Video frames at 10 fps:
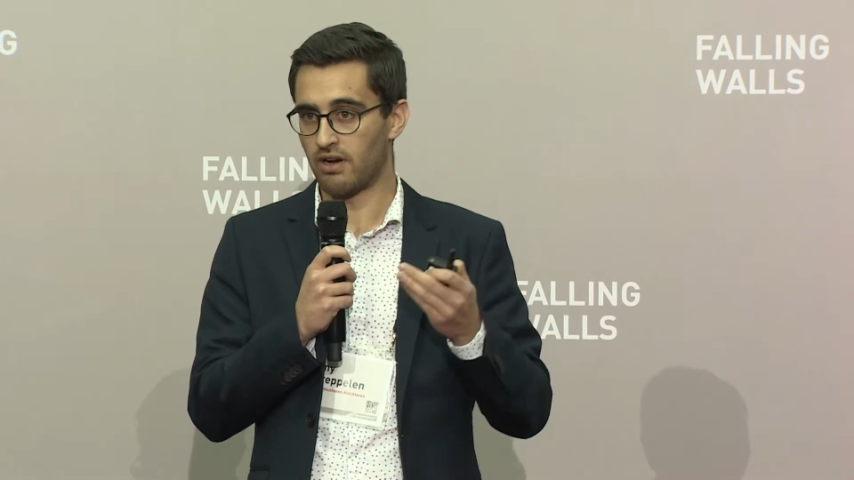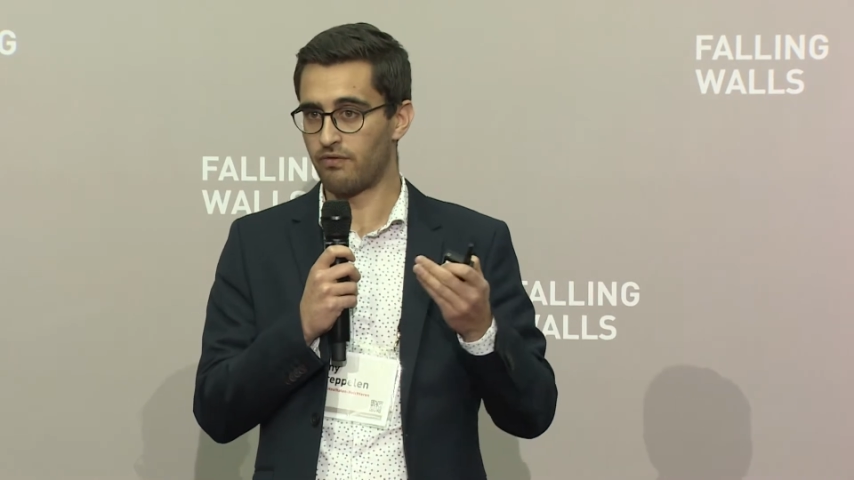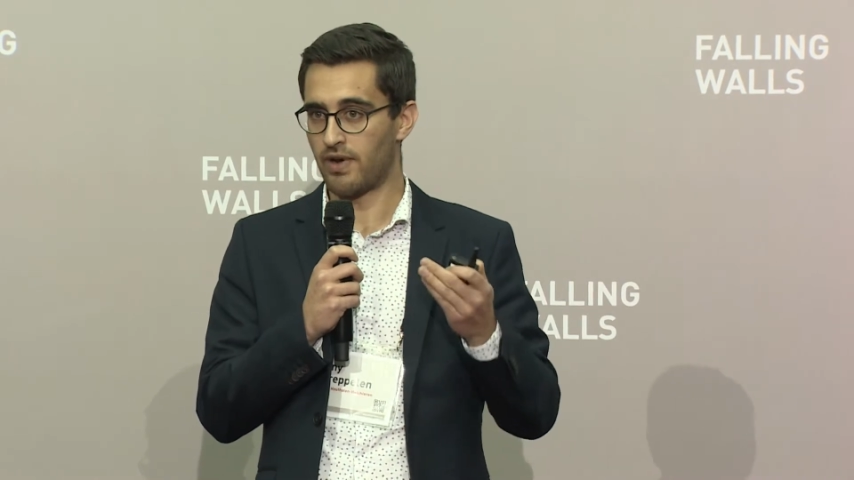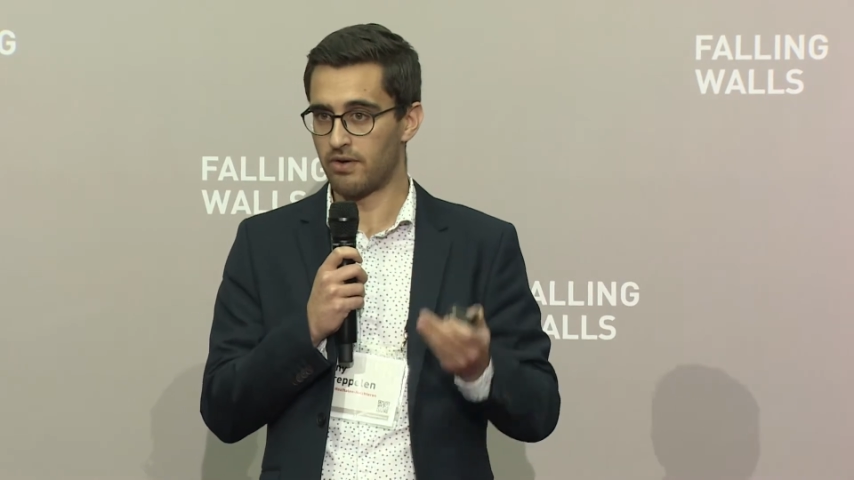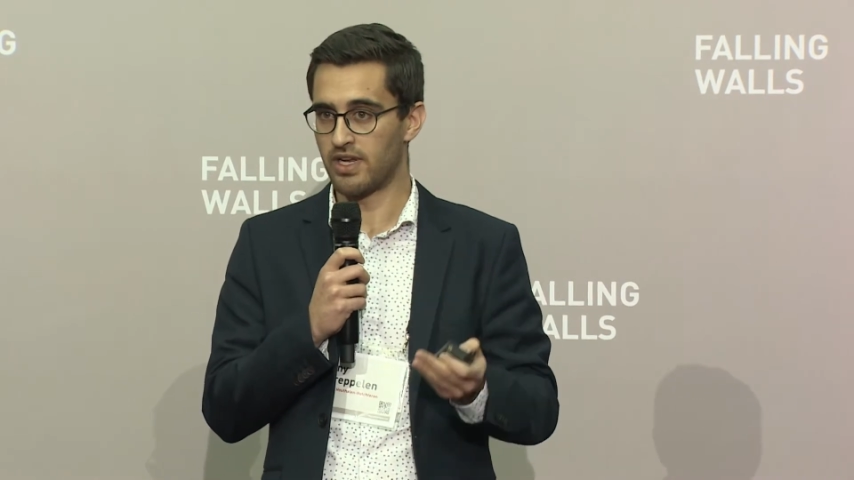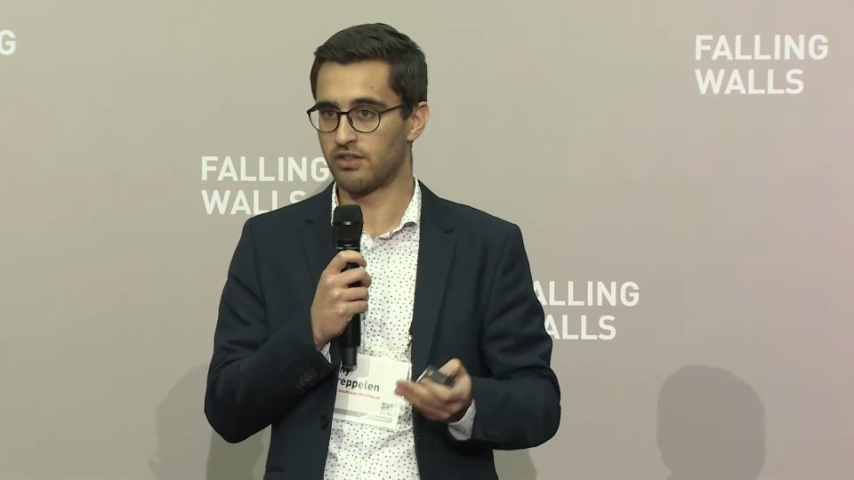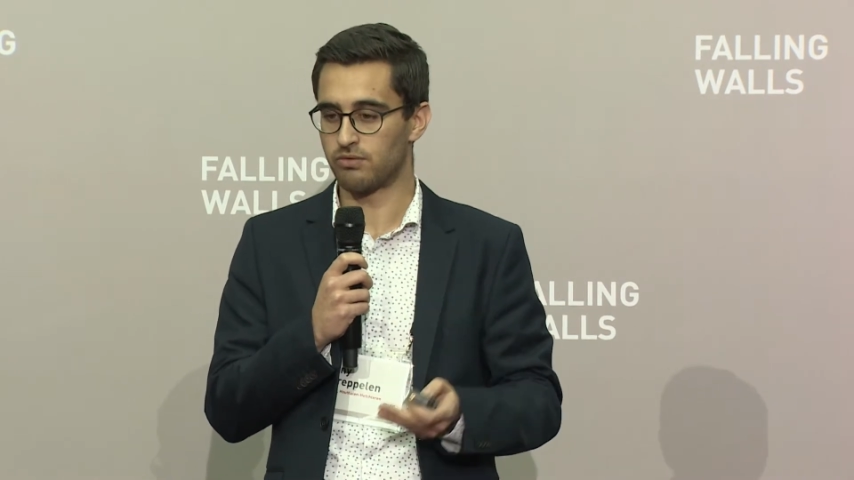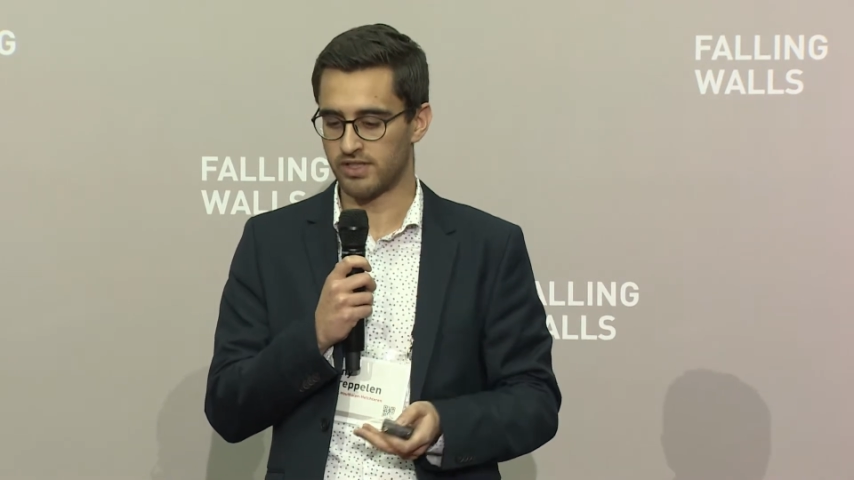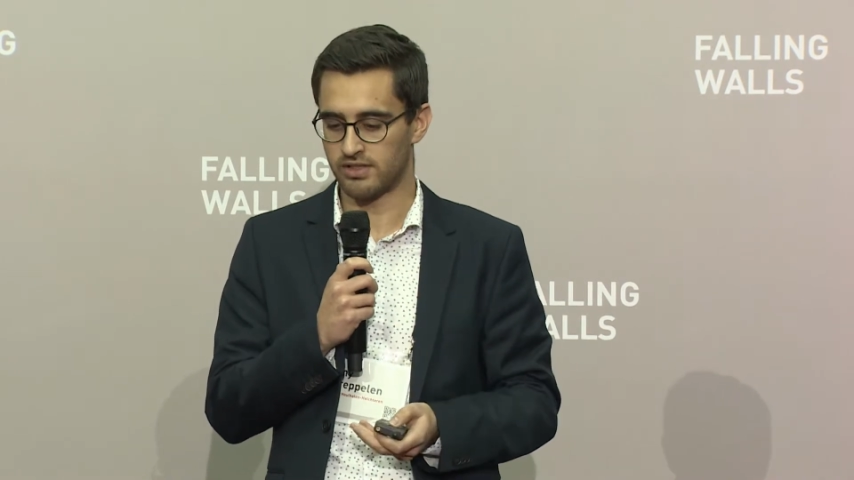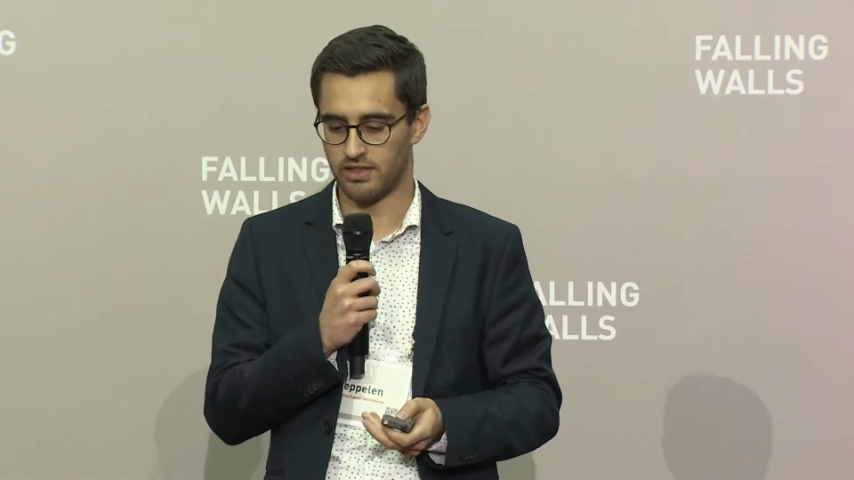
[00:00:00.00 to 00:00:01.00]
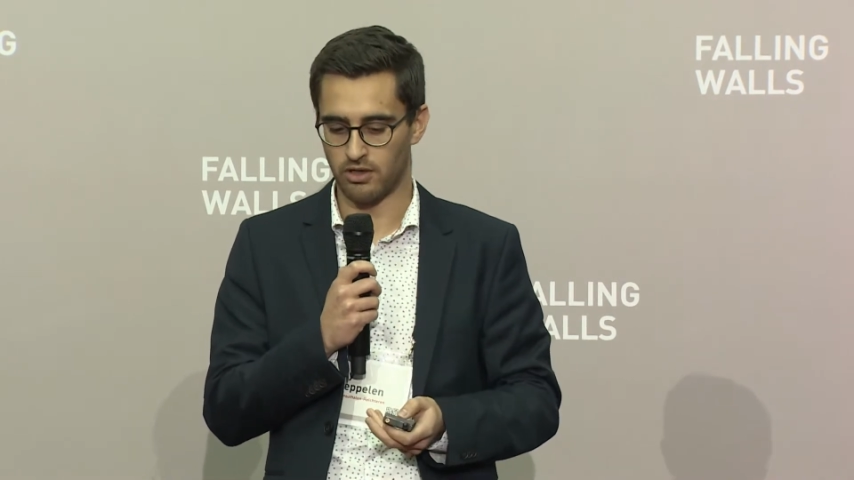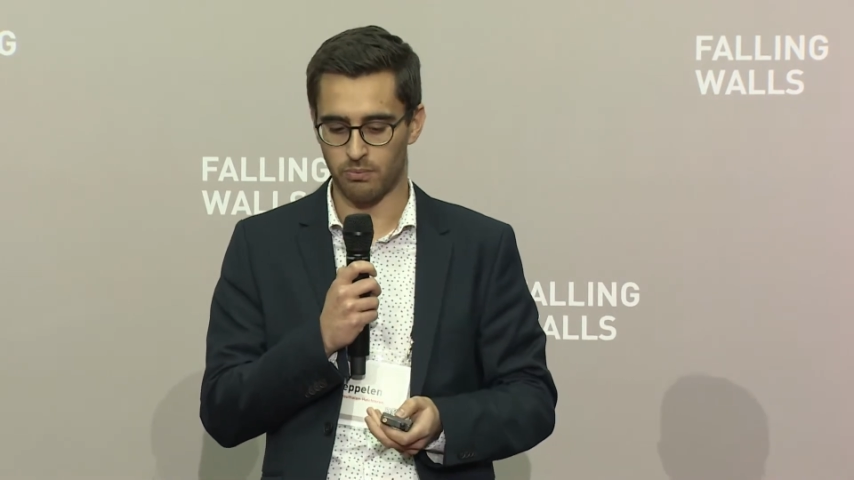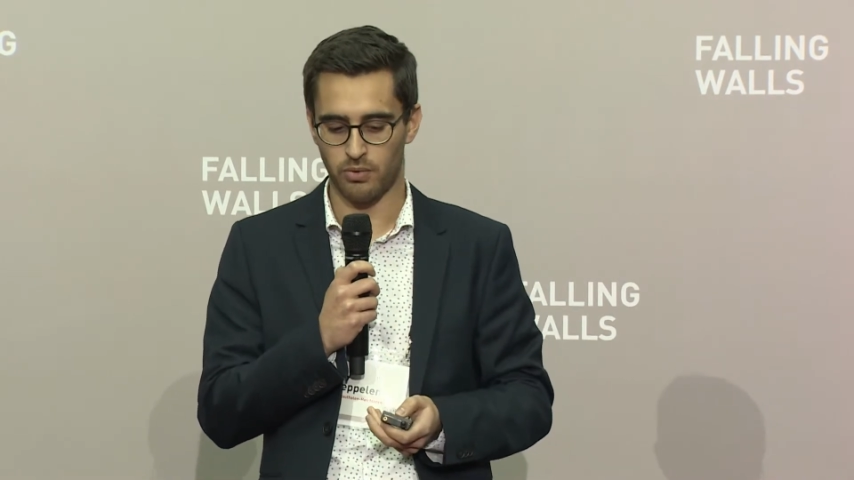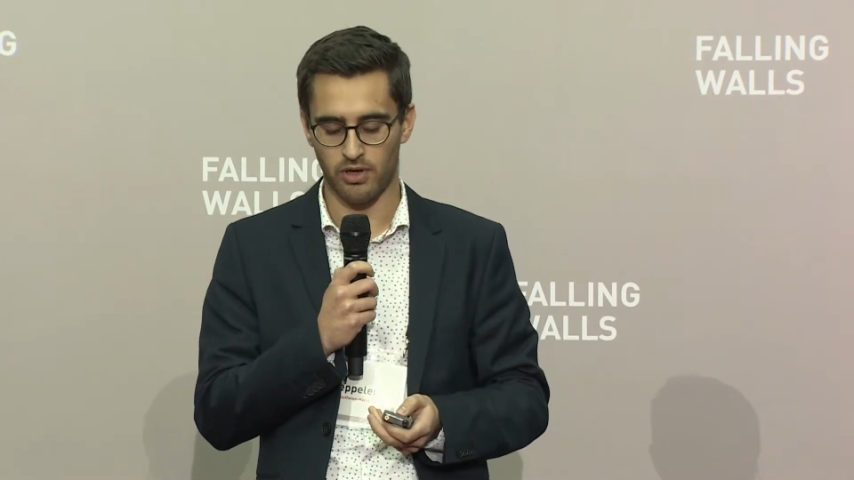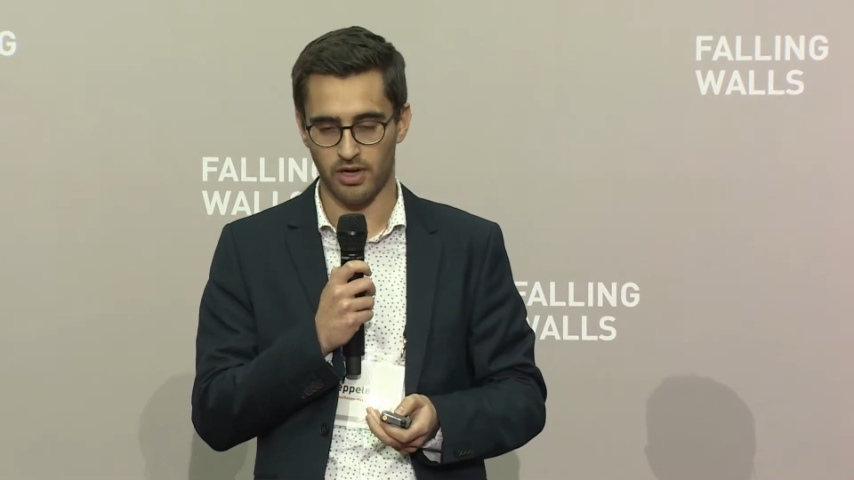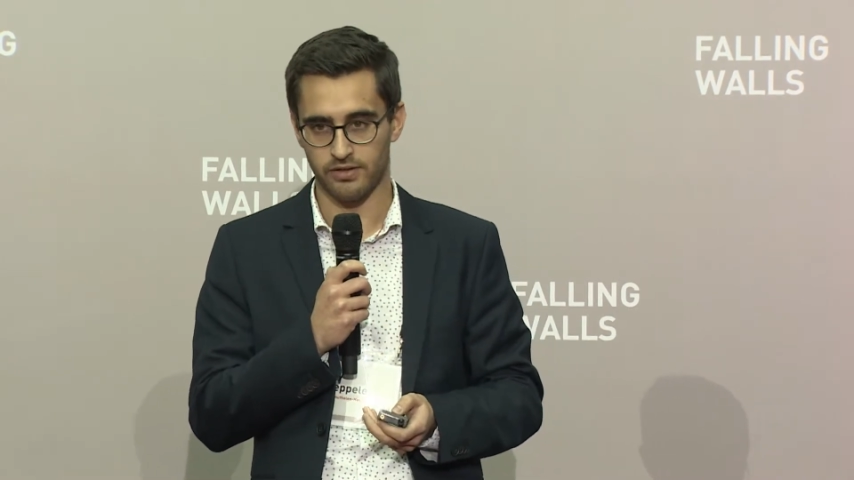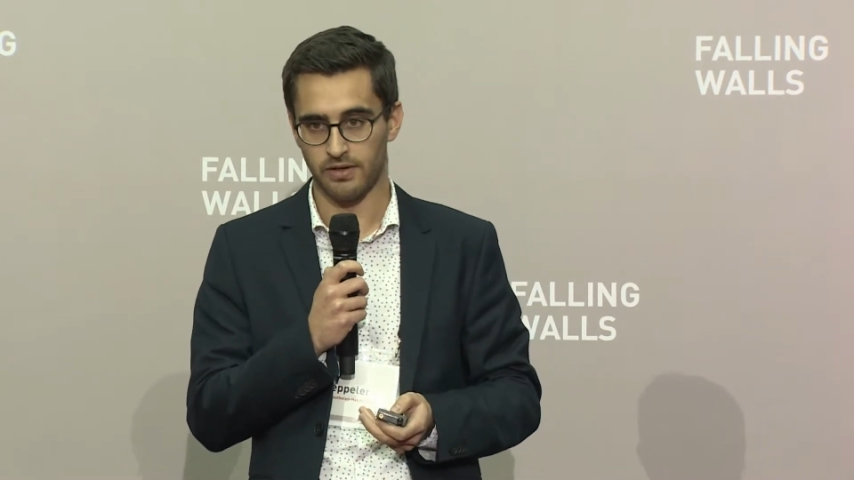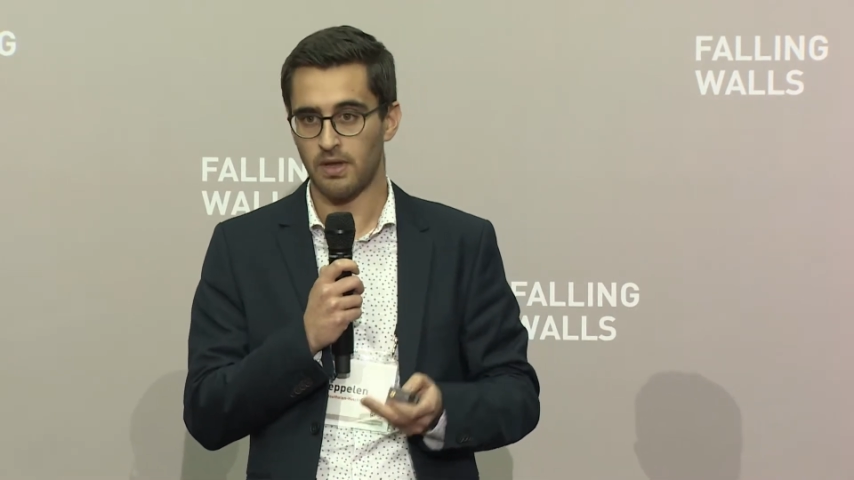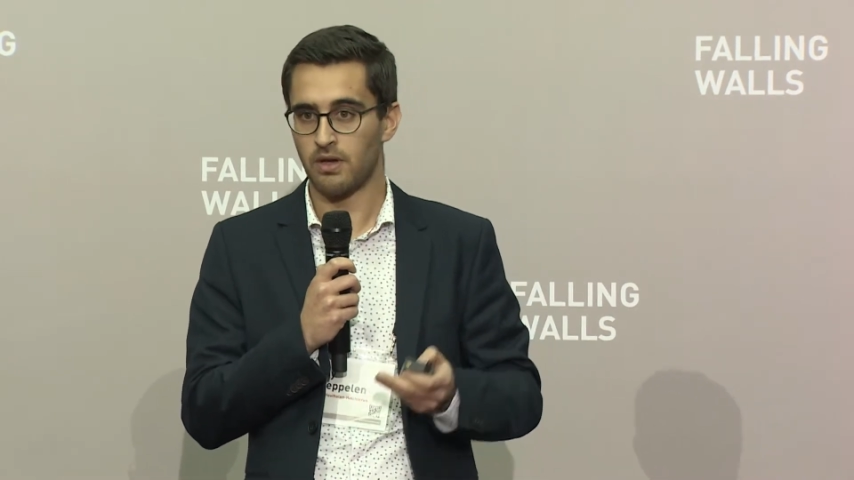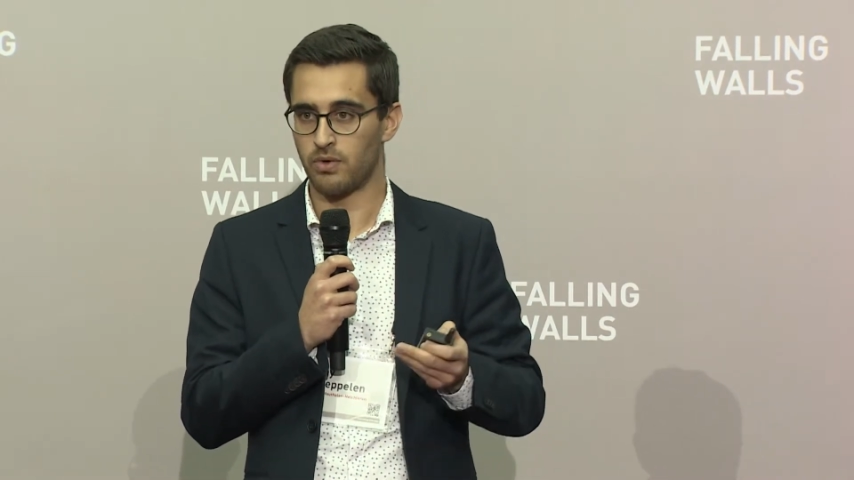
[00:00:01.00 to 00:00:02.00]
are very interested in our product.